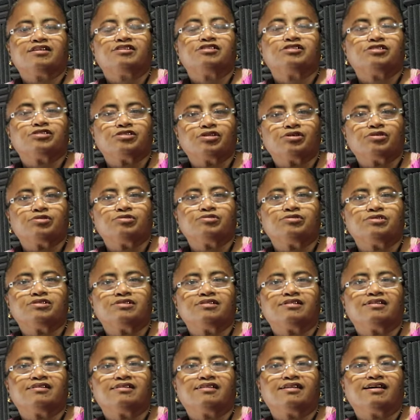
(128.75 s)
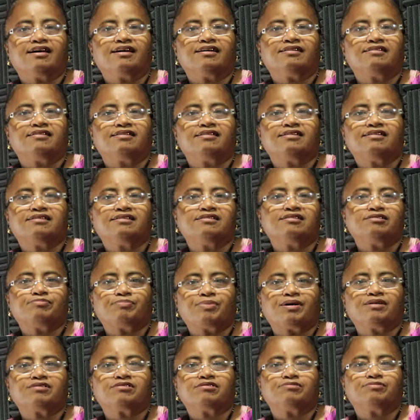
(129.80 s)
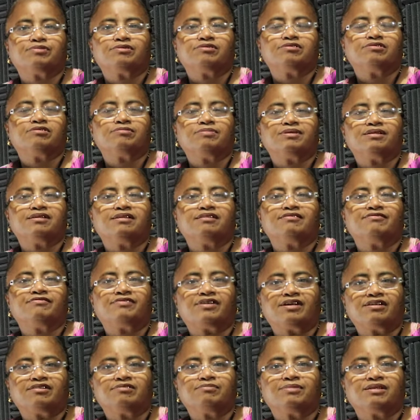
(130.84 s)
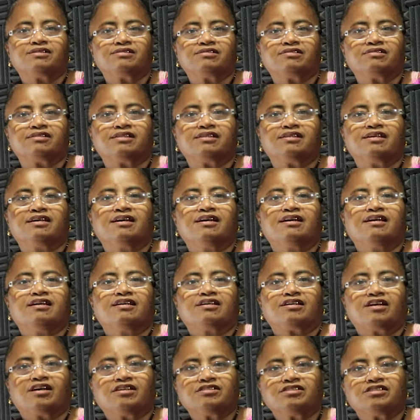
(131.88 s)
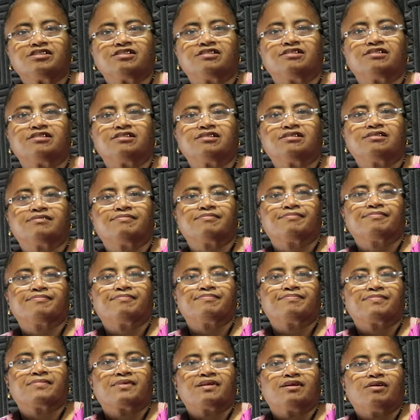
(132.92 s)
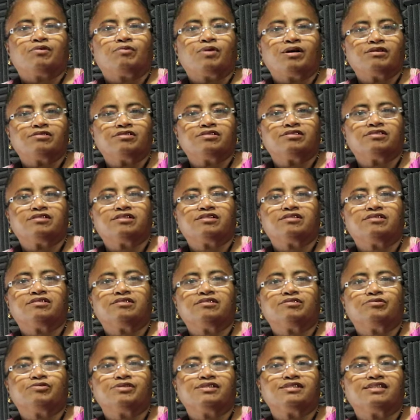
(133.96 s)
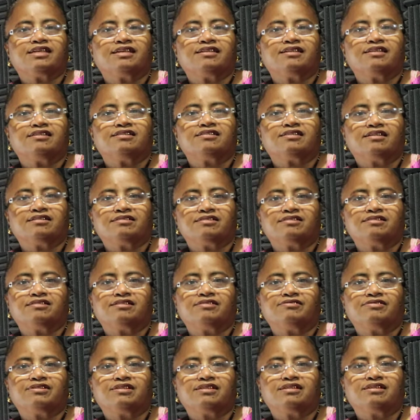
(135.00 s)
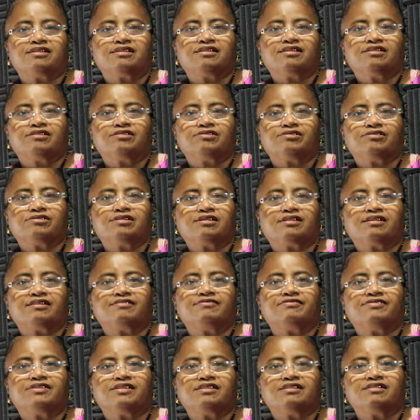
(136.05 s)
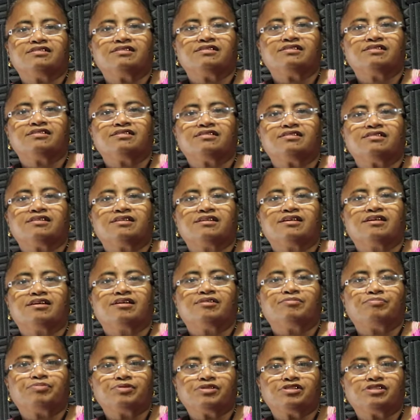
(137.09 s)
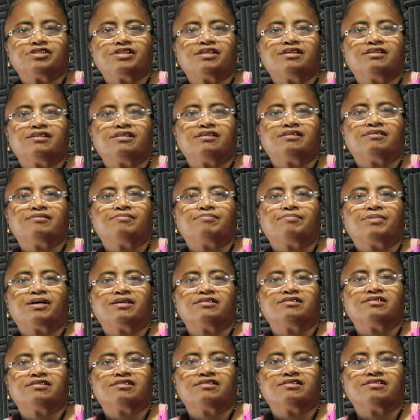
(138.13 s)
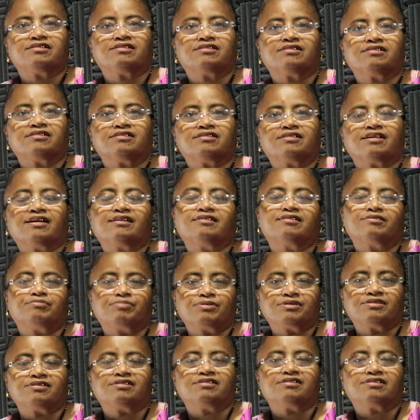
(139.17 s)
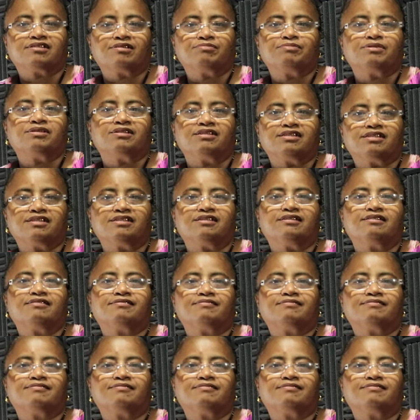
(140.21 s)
shows that it is possible to be environmentally conscious while still retaining sensitivity to the conveniences appreciated by citizens and the business community.